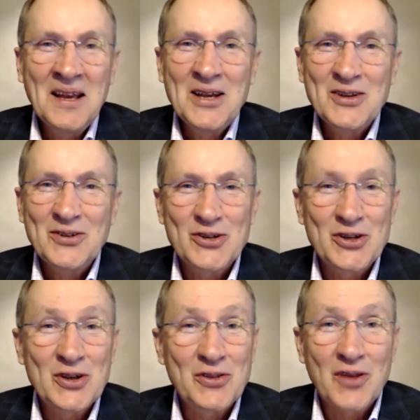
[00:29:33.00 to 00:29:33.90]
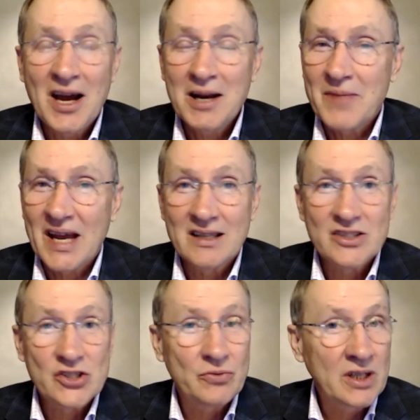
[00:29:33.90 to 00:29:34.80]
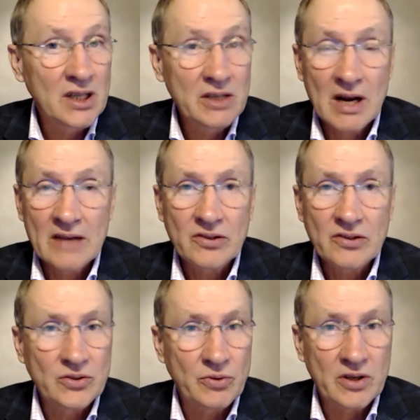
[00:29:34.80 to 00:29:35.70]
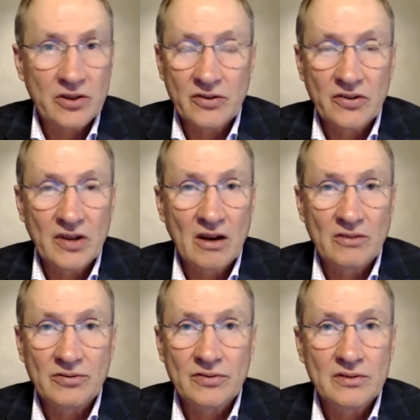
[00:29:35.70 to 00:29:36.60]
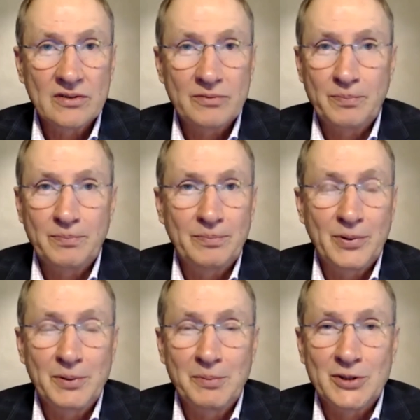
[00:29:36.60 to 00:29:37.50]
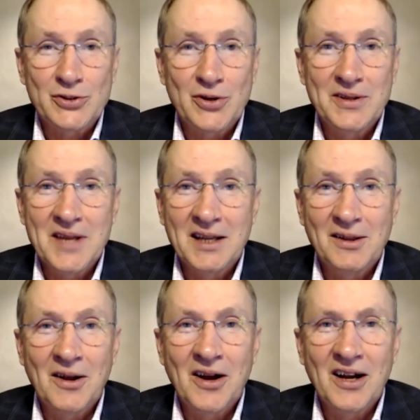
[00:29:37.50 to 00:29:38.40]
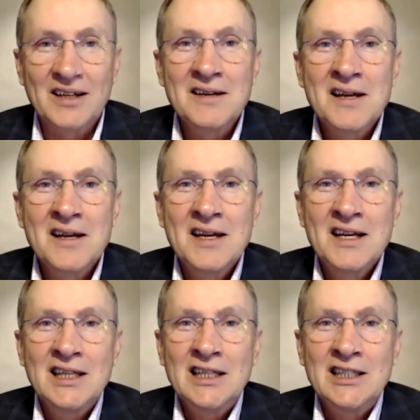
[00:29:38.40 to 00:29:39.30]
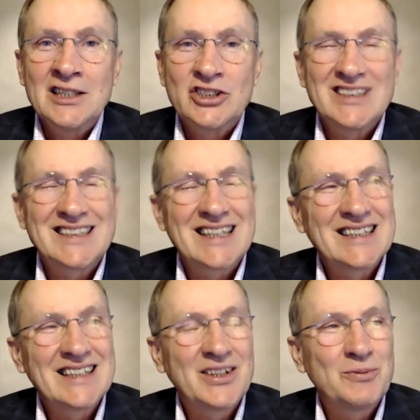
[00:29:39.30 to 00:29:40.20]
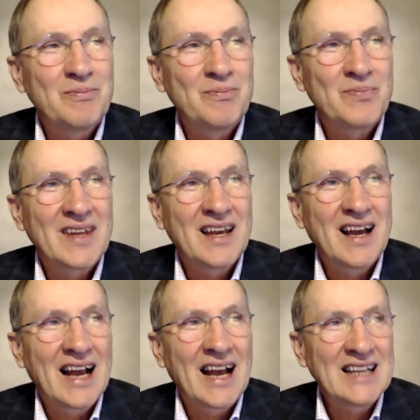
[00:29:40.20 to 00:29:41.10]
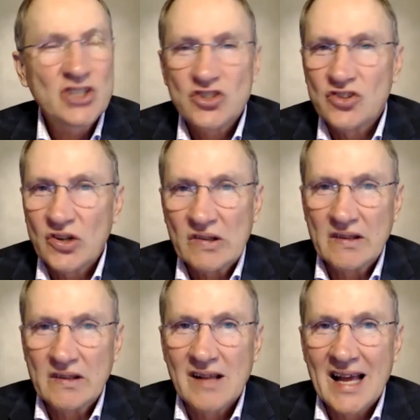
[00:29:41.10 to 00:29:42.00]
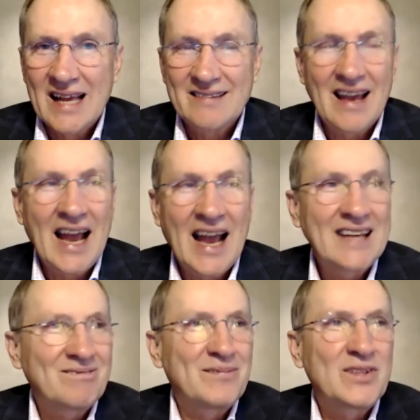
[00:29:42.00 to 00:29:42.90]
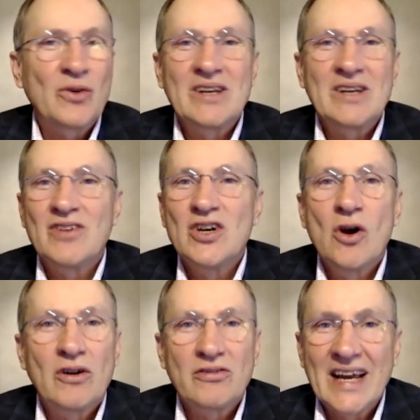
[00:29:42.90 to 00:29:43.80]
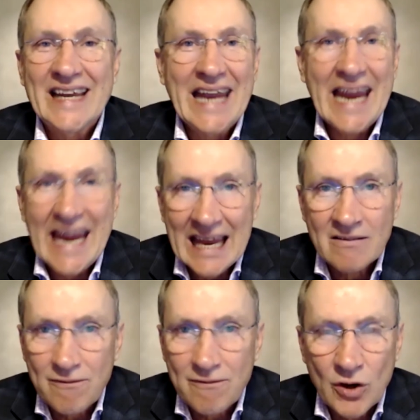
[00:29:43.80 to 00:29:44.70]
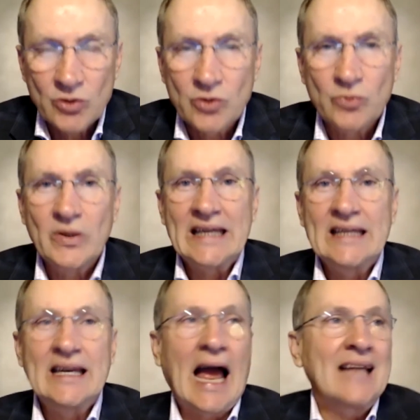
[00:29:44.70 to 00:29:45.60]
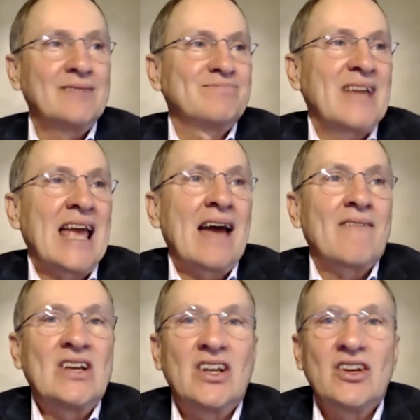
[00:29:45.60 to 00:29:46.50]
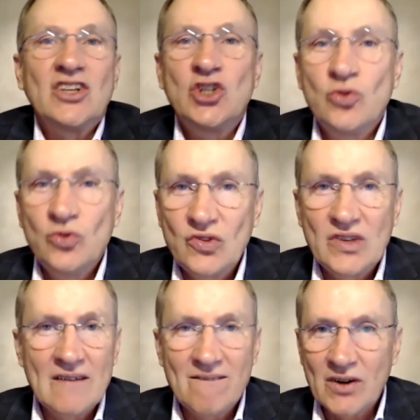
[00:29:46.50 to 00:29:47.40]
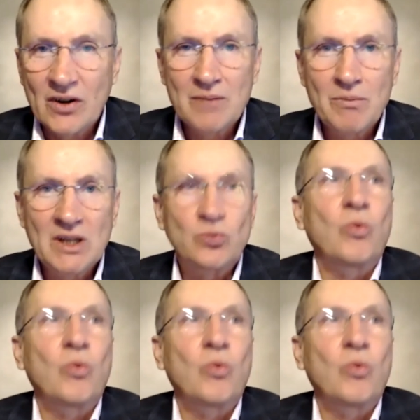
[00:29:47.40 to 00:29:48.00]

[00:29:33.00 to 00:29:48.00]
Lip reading: So she thought about it, and she really wrestled with herself pretty much all night long. She said, I just took this class. I don't even know if I can photo read. I haven't used it very much.